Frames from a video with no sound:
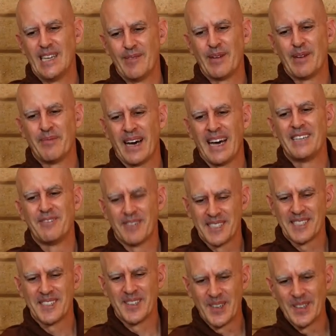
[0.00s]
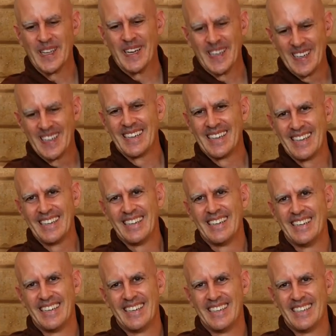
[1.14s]
My mind wants to go there.
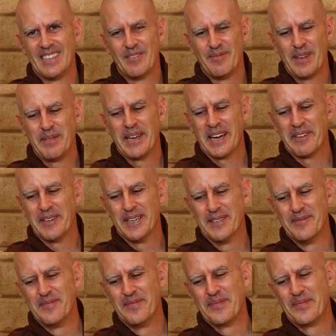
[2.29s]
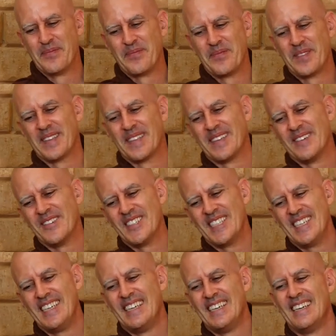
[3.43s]
Maybe I will. We'll
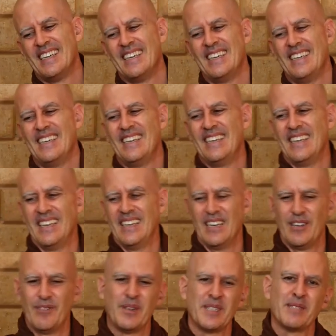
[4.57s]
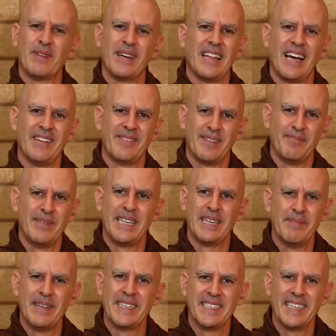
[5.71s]
see. Most of my life, I've been at
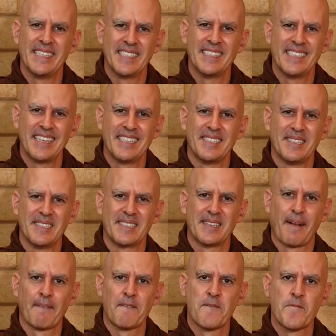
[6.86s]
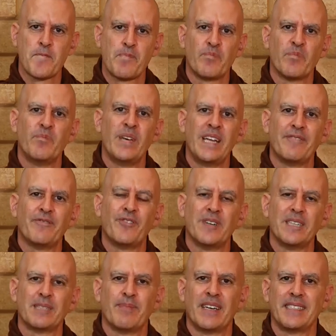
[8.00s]
meditation centers, been at
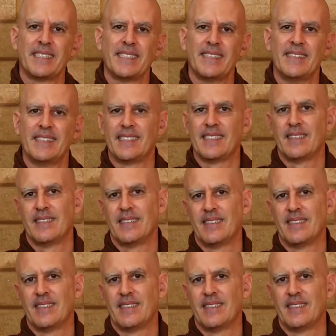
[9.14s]
forest monasteries.